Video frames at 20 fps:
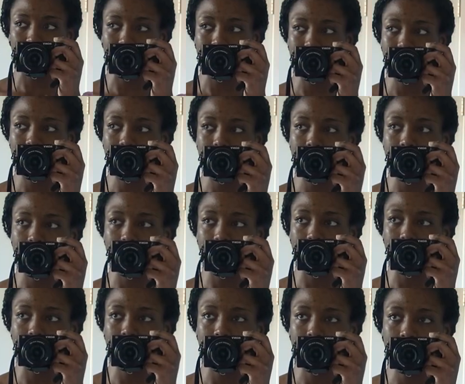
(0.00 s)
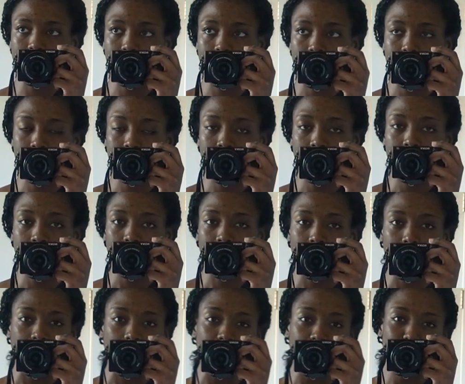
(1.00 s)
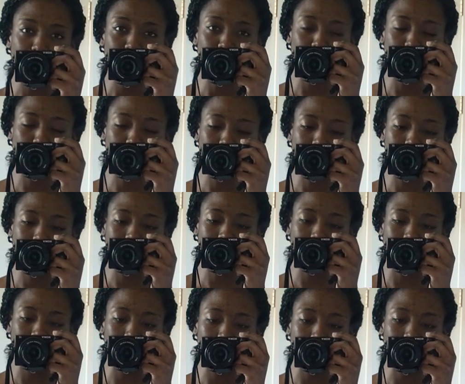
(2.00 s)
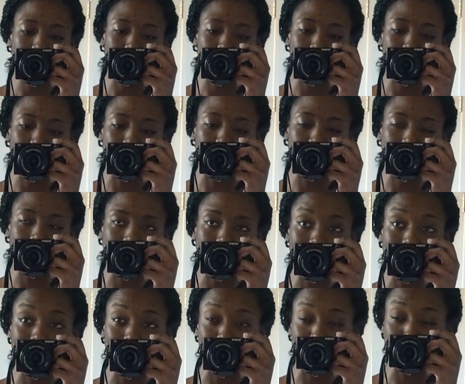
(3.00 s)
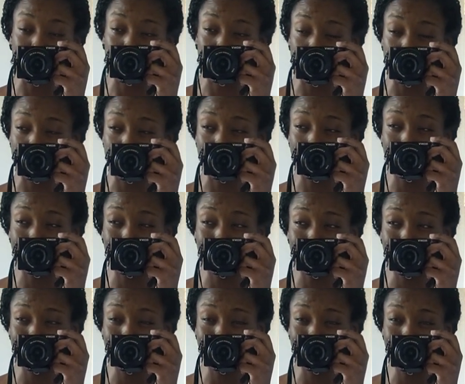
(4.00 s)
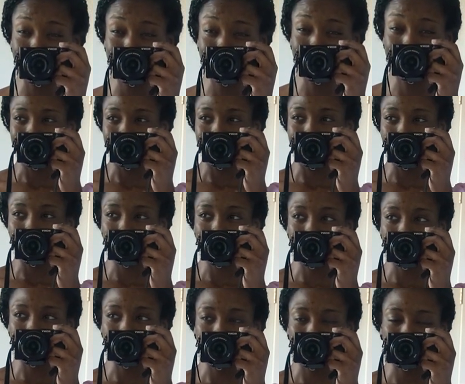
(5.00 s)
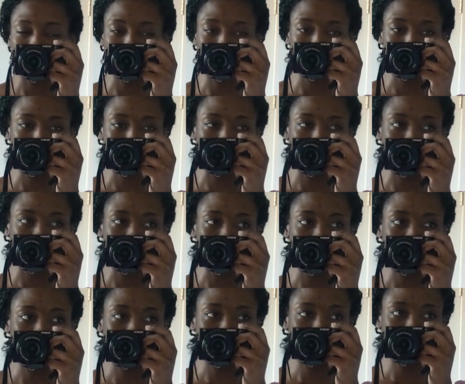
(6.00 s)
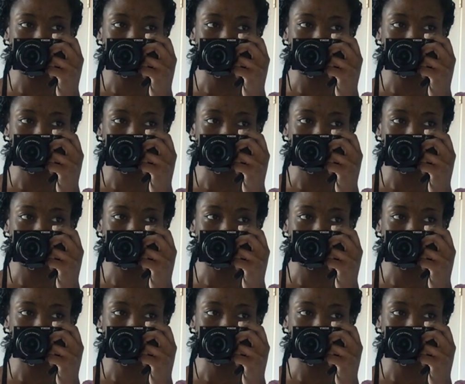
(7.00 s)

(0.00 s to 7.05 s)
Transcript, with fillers: I was thinking lace or something like that, but that would require another trip to Joann. And I know they're tired of me.